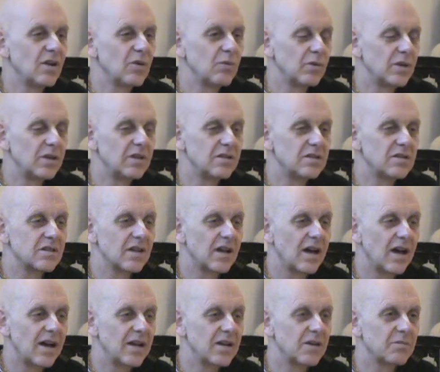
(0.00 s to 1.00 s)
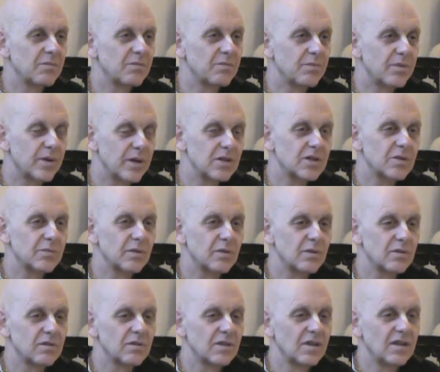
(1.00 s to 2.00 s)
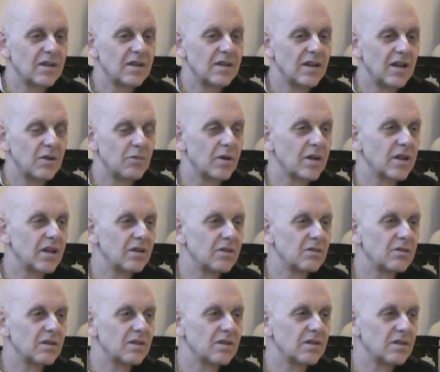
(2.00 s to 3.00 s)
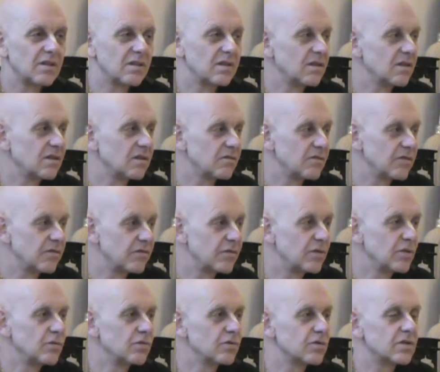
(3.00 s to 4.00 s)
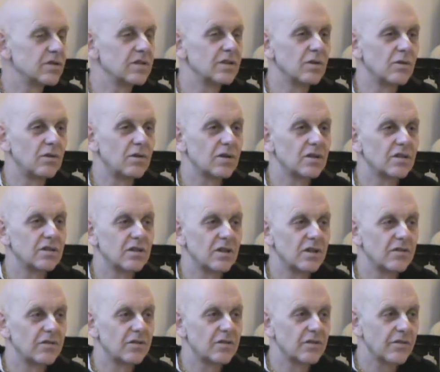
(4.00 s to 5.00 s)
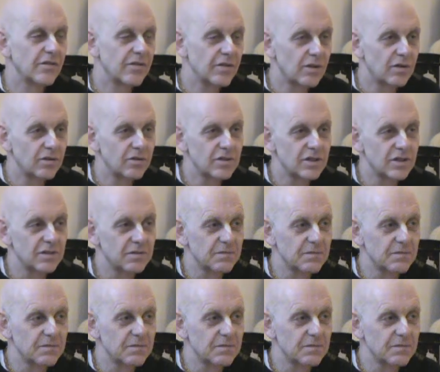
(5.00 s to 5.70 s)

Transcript: When is it a higher principle, and when can you refuse the order of an authority?